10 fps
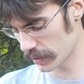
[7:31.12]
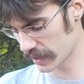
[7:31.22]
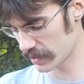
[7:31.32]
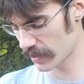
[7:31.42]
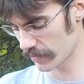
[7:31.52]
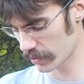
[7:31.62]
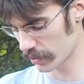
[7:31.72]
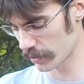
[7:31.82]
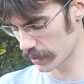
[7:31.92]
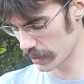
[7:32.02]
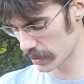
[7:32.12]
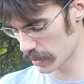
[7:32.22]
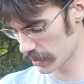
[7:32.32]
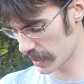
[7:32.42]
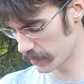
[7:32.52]
that's 730.
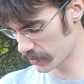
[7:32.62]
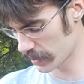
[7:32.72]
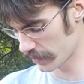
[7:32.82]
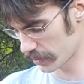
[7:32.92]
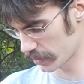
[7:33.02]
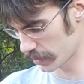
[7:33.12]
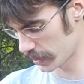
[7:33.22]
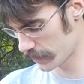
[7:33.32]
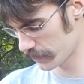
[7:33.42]
I'll keep the 730.